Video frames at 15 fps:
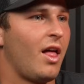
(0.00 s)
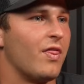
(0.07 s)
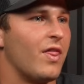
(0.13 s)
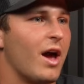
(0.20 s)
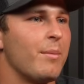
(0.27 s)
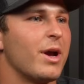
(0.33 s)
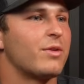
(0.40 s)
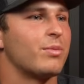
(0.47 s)

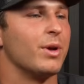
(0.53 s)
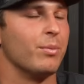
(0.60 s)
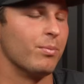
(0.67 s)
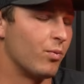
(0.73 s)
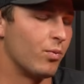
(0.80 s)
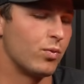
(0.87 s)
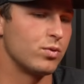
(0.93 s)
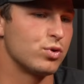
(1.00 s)
That makes
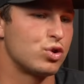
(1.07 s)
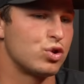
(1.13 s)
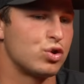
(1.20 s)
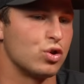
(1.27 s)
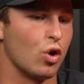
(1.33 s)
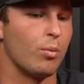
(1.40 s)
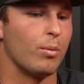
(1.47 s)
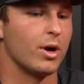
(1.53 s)
me
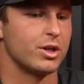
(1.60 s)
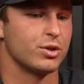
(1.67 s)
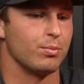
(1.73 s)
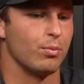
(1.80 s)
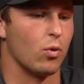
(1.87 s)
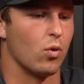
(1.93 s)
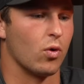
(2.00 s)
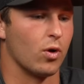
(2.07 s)
so much
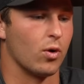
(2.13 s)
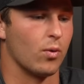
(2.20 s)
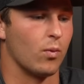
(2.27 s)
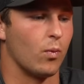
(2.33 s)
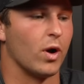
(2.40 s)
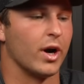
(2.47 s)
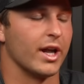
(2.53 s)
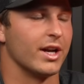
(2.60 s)
more
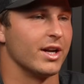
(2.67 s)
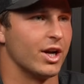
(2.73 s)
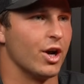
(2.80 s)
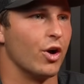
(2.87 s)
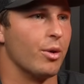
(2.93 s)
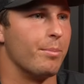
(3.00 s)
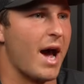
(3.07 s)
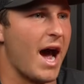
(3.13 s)
wanting to
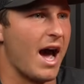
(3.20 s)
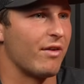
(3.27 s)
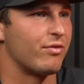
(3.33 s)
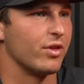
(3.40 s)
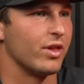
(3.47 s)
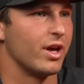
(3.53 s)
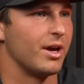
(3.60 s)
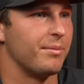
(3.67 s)
go to bat
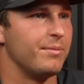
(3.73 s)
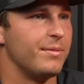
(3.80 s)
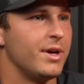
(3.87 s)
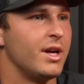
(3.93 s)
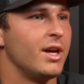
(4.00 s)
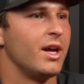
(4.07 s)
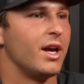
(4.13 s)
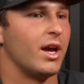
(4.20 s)
for them
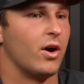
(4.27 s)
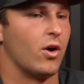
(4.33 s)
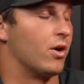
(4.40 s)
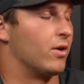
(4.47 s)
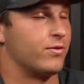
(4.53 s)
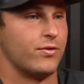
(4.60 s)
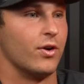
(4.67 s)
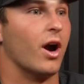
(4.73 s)

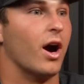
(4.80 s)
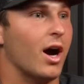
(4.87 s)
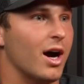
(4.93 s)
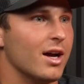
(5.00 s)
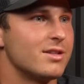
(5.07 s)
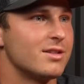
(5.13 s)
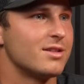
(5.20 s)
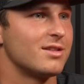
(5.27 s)
or for
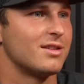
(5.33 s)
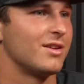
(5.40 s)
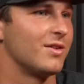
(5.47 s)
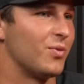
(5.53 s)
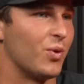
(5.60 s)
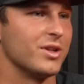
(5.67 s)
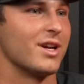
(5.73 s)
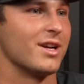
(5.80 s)
us
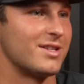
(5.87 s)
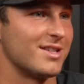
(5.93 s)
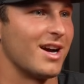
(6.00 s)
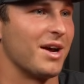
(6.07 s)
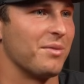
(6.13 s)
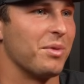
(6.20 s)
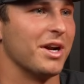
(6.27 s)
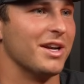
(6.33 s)
once I
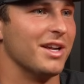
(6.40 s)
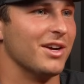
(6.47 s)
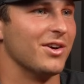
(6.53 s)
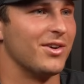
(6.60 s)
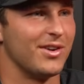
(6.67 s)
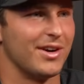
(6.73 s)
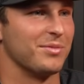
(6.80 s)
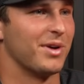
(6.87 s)
sign my
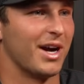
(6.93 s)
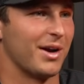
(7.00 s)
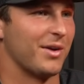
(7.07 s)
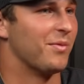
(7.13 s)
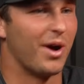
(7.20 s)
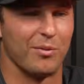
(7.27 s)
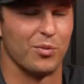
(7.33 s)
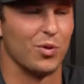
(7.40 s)
deal,
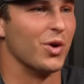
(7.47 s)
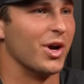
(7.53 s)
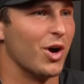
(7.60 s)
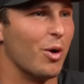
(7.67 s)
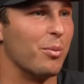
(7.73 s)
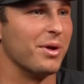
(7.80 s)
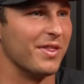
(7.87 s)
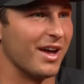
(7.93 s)
I'm really
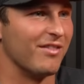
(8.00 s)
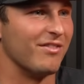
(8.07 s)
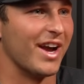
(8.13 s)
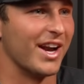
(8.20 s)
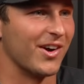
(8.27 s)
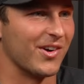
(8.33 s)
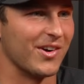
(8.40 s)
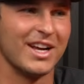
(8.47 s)
hoping that
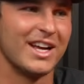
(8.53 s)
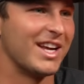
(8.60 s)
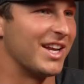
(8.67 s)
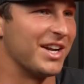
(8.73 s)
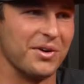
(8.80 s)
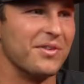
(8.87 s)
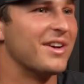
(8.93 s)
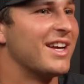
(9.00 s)
Vayner,
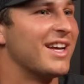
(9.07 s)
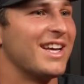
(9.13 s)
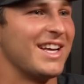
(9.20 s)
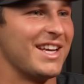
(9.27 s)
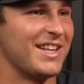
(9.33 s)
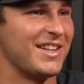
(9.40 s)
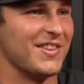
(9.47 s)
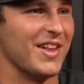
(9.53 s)

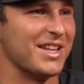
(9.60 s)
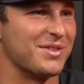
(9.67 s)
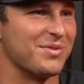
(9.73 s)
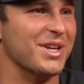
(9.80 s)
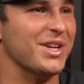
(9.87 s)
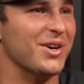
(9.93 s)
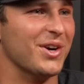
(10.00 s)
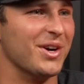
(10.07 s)
lets me
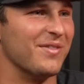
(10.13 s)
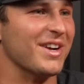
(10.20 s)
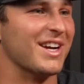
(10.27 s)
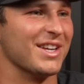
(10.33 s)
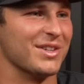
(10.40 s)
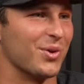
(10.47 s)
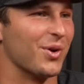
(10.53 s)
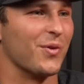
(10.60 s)
do it
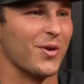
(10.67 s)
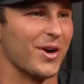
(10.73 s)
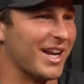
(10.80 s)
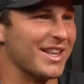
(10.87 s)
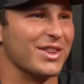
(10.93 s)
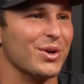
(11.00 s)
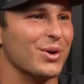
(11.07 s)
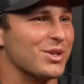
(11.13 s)
because we're
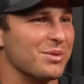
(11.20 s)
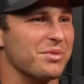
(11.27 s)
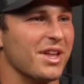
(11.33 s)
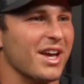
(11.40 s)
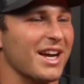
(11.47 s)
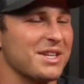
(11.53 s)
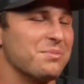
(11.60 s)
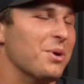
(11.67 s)
getting through some
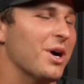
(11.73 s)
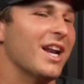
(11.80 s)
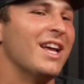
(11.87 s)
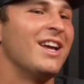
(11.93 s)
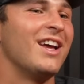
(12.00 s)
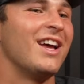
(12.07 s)
things. But